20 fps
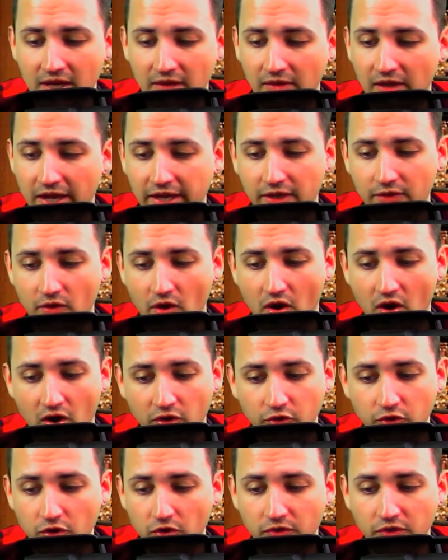like the
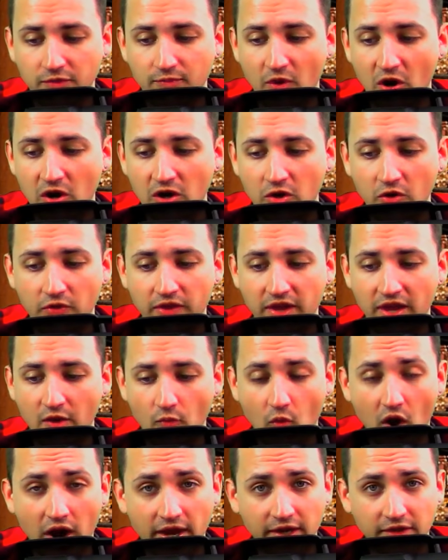Hangzhou Spark or the
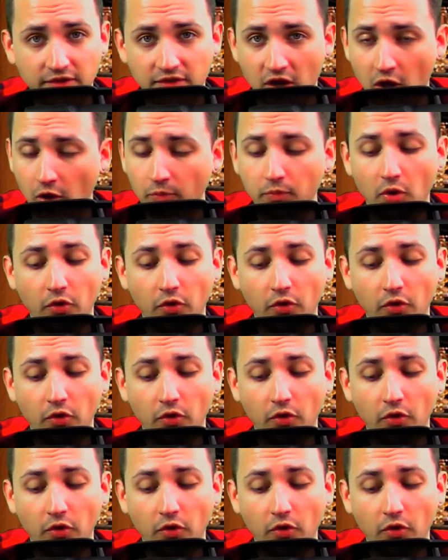NYXL,